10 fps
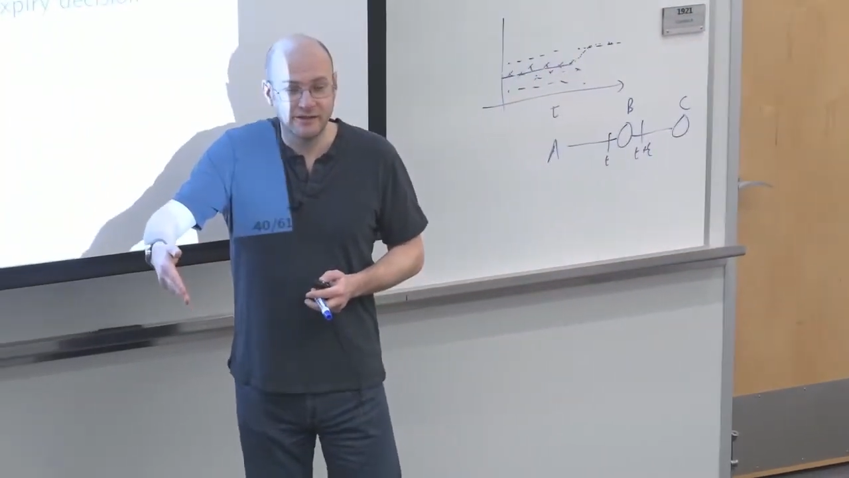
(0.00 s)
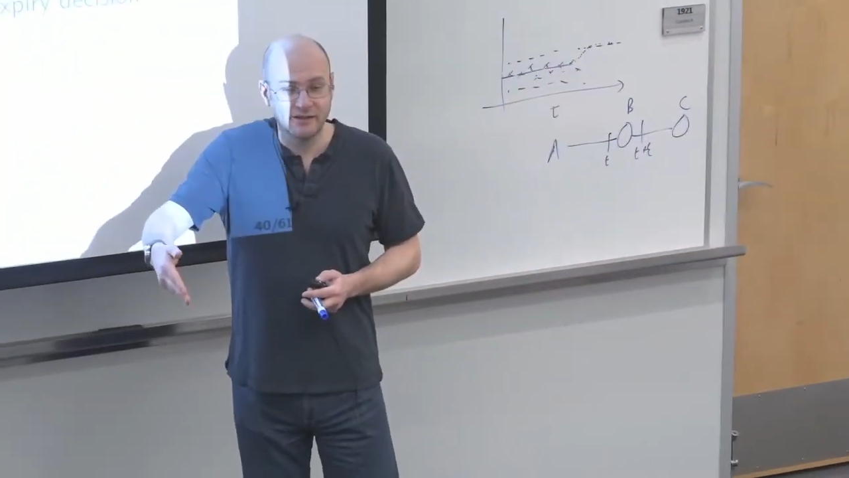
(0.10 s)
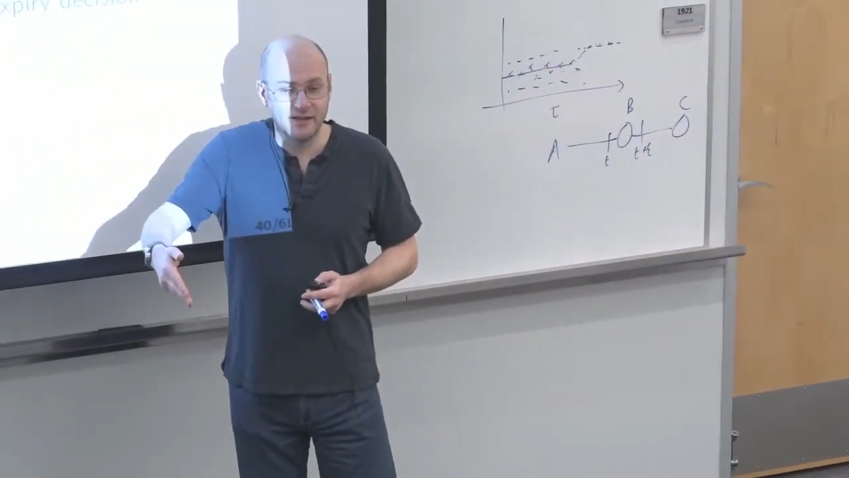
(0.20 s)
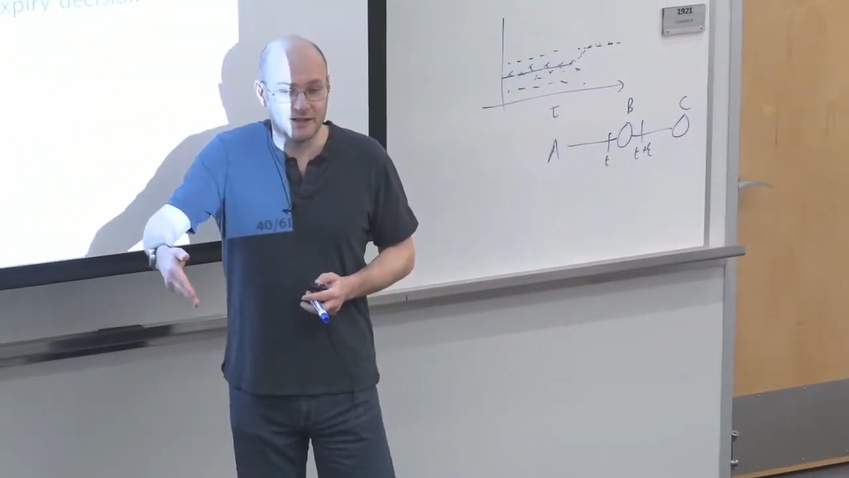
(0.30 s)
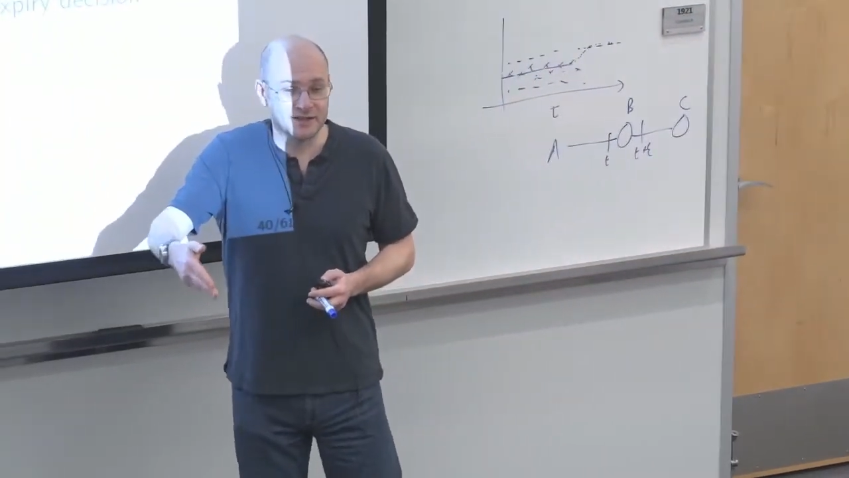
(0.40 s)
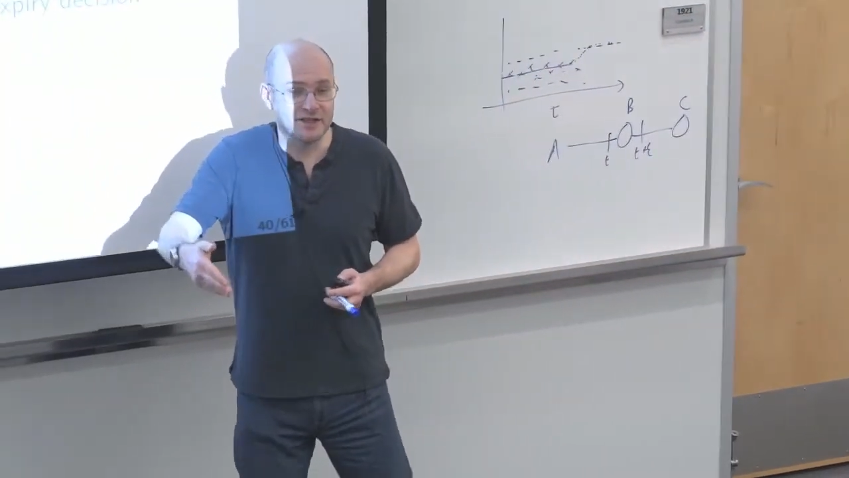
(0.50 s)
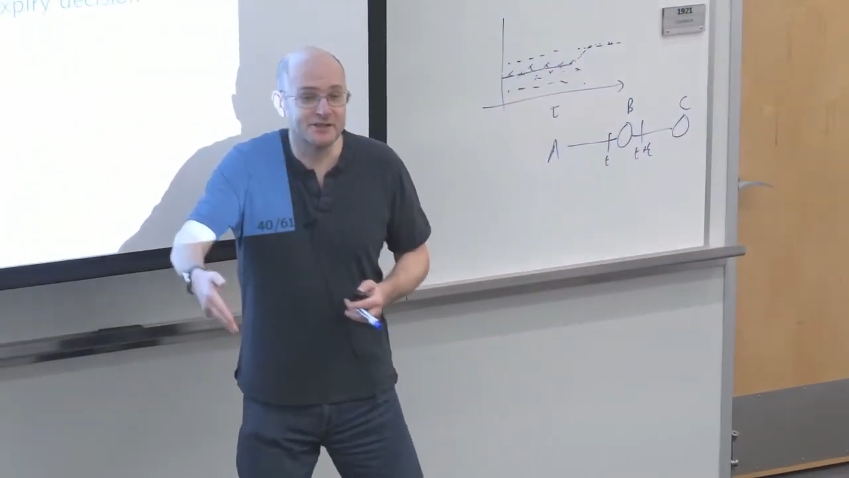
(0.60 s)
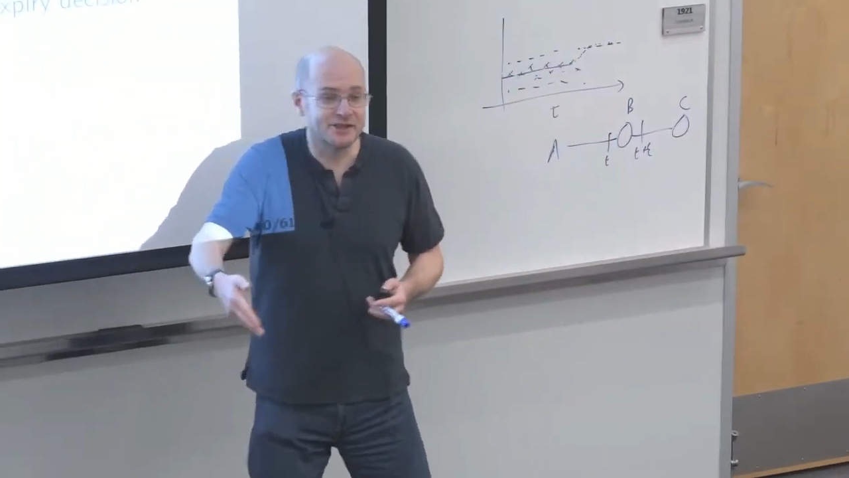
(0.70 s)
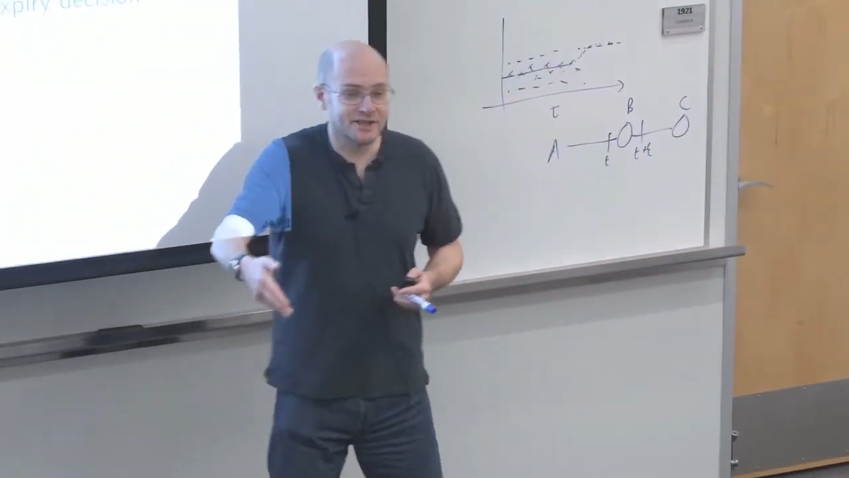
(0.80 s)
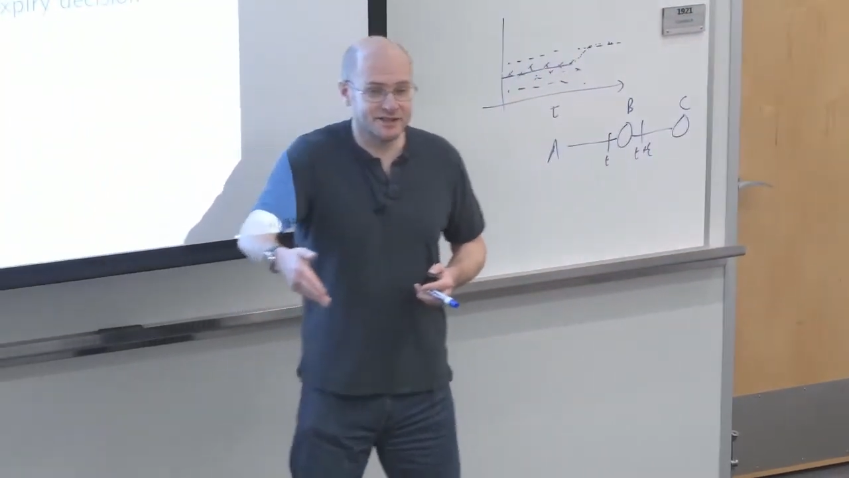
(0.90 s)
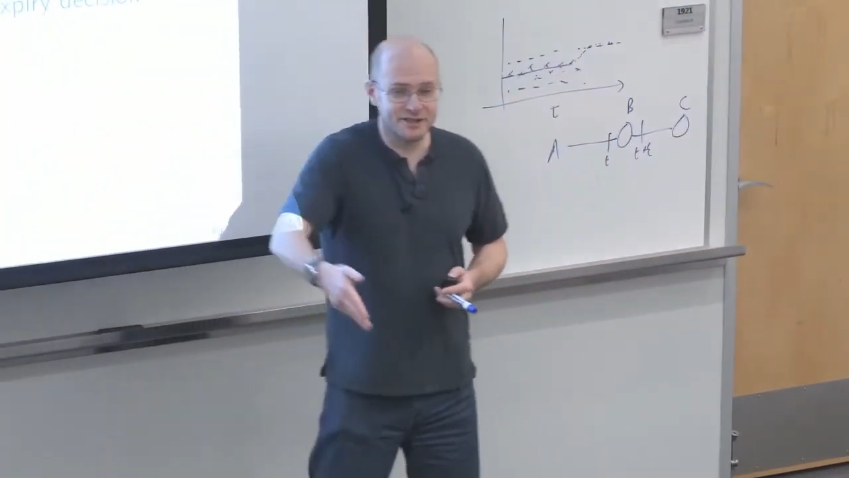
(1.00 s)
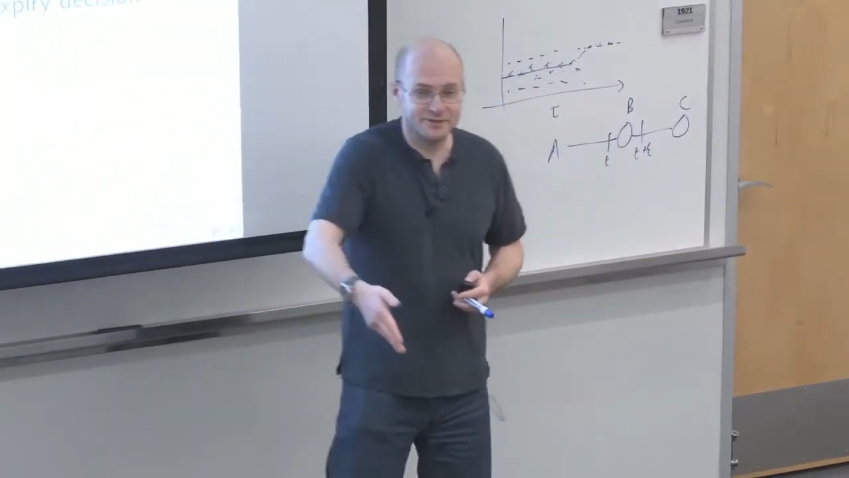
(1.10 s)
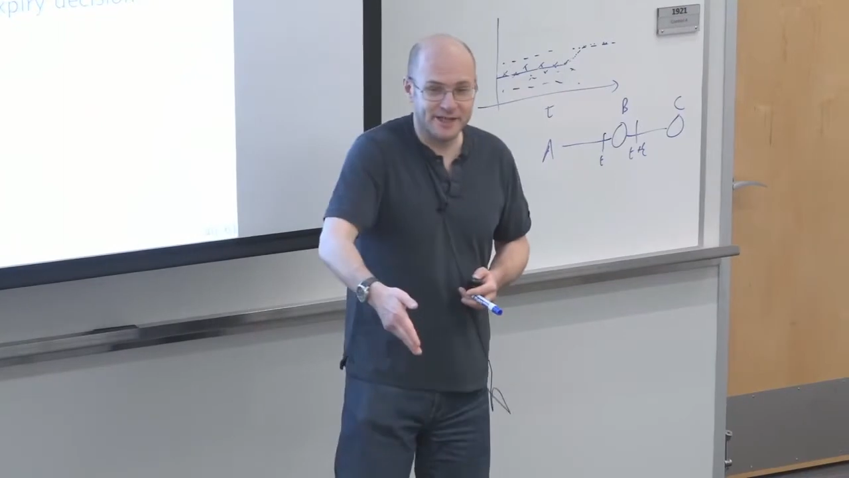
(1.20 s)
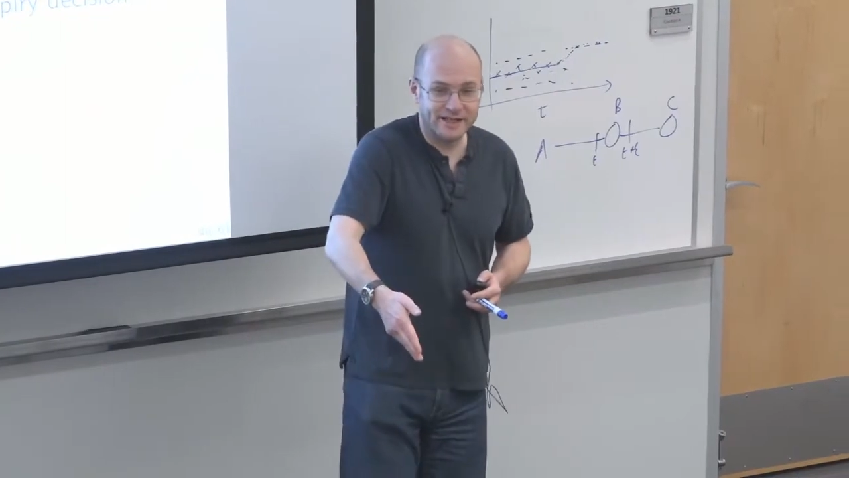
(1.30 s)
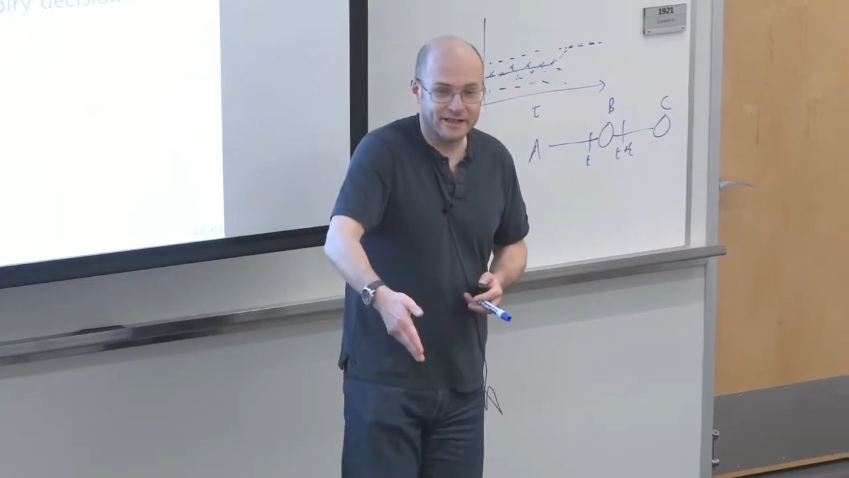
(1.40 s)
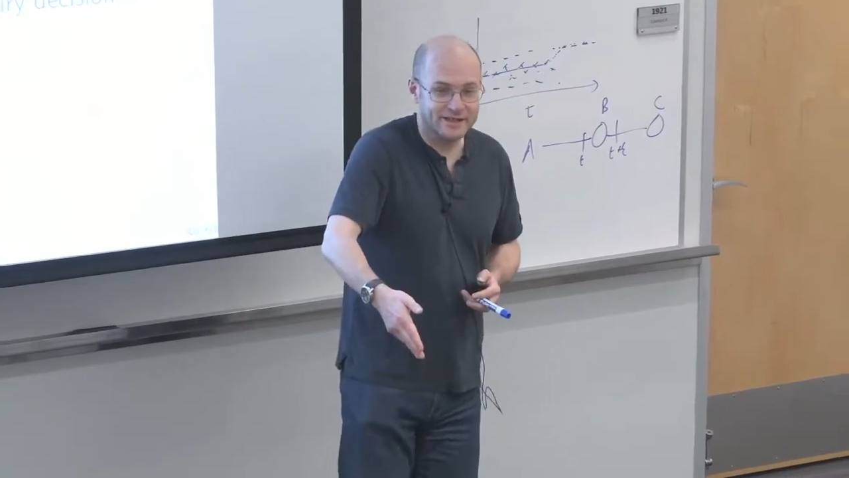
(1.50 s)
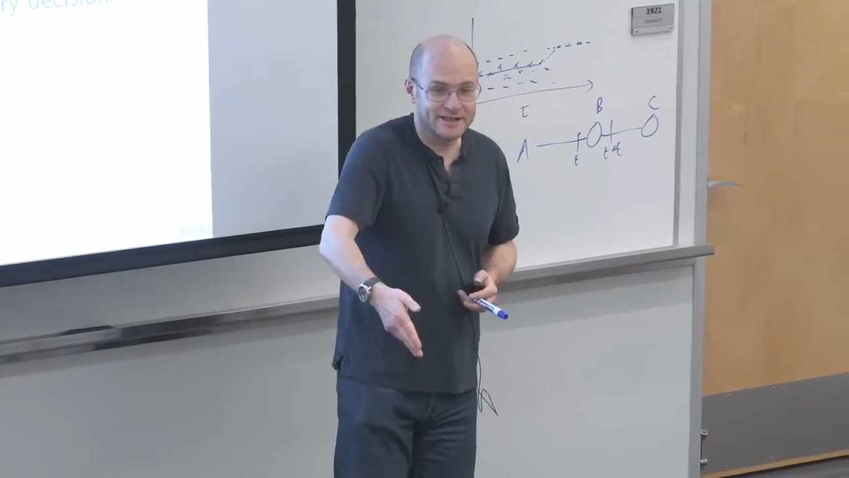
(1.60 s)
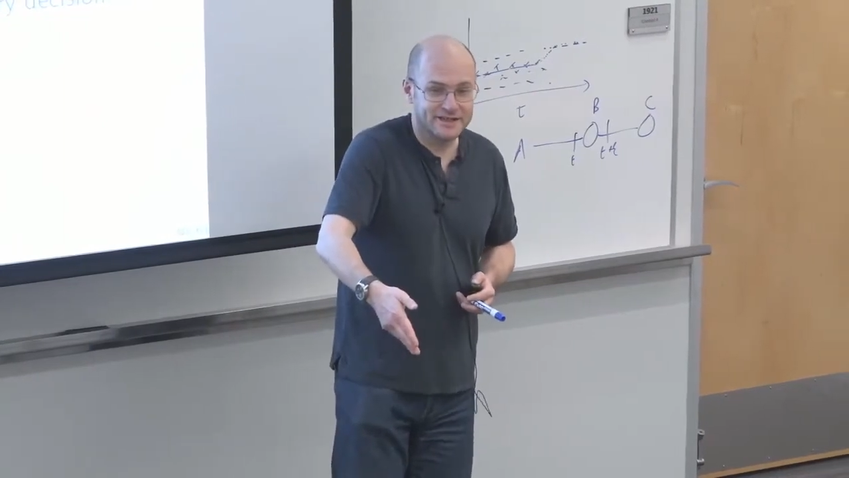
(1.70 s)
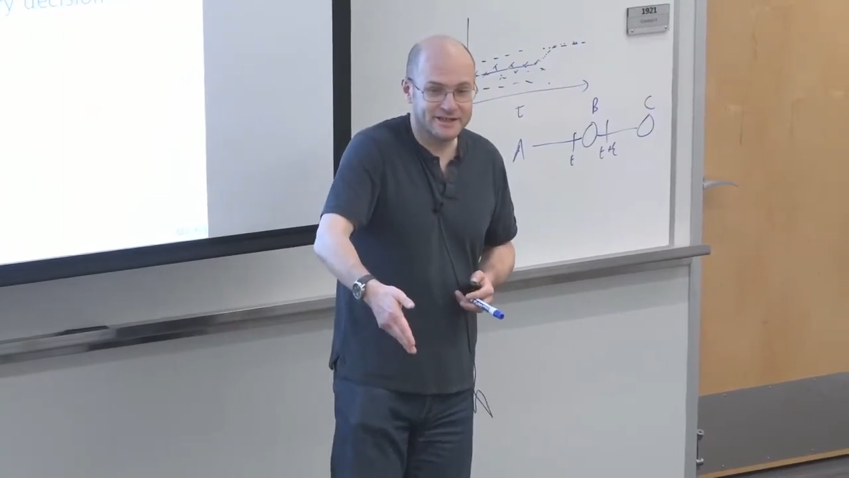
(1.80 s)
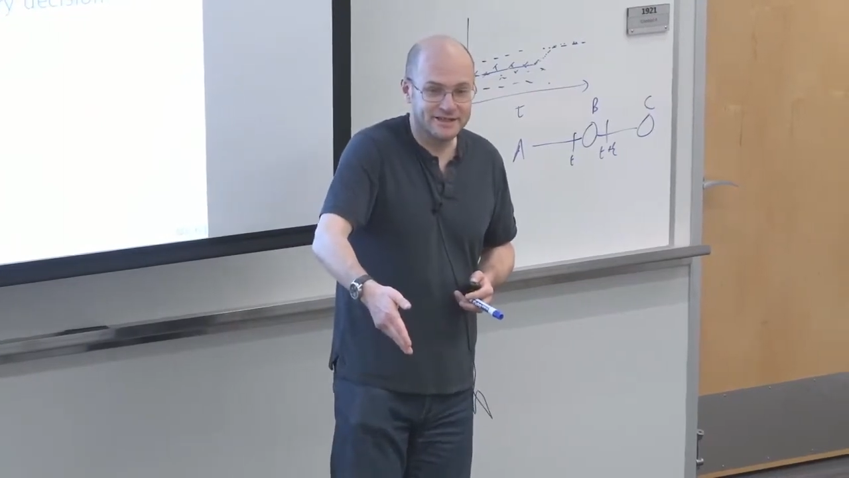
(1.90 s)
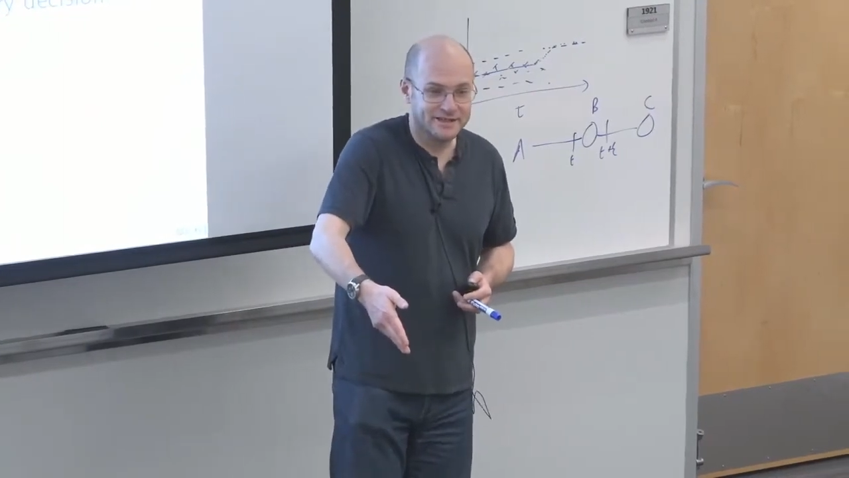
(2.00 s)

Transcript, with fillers: is as interesting to an analyst